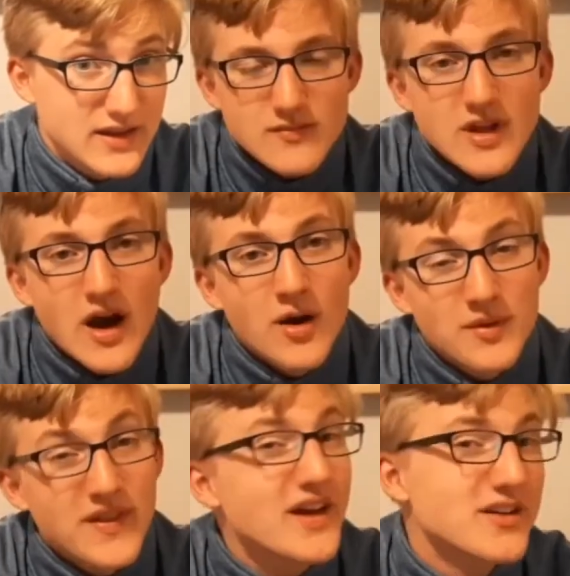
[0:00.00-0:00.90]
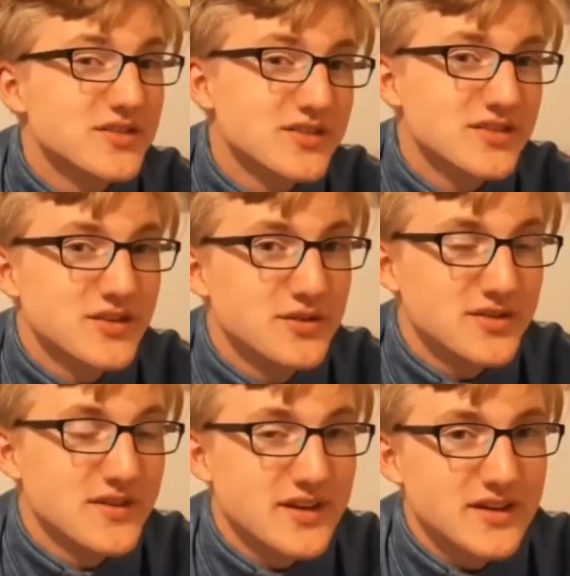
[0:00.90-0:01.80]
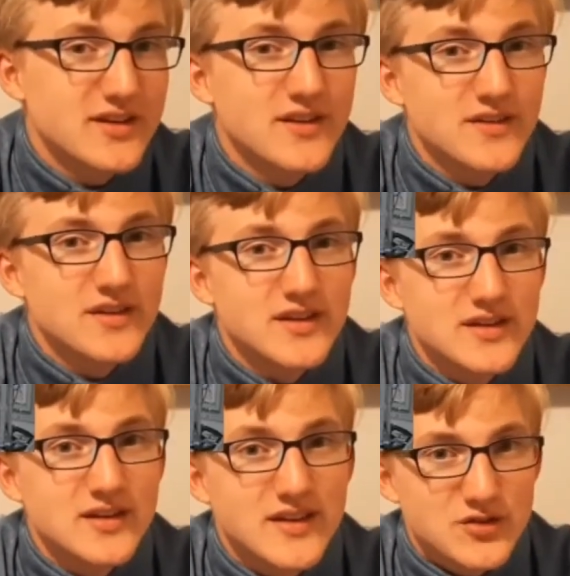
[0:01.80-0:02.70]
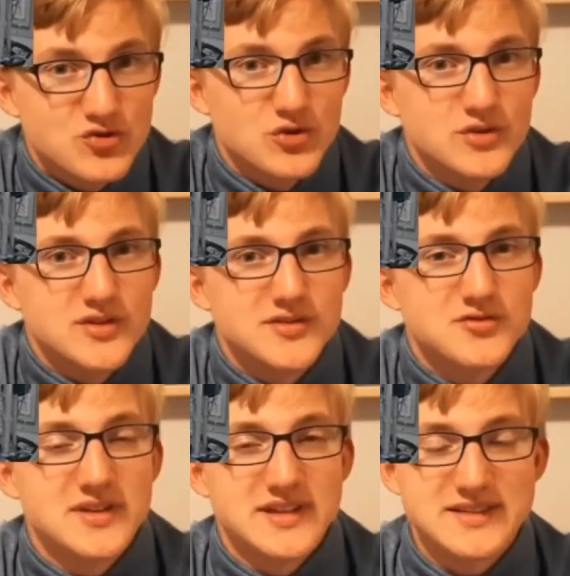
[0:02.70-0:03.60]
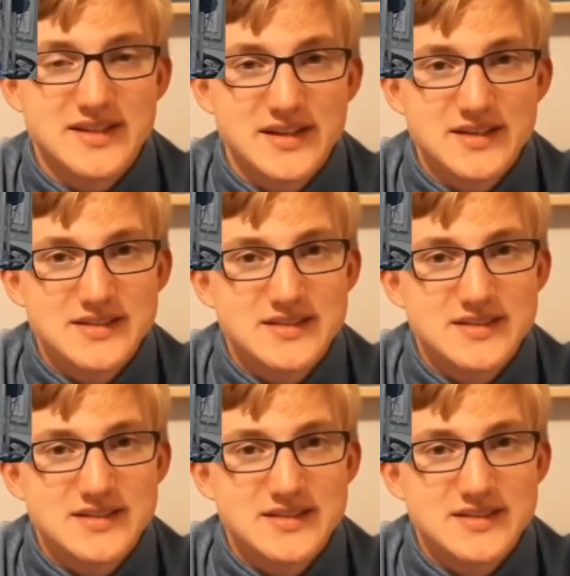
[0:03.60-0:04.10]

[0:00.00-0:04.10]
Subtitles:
And that is used in the electrical industry these days.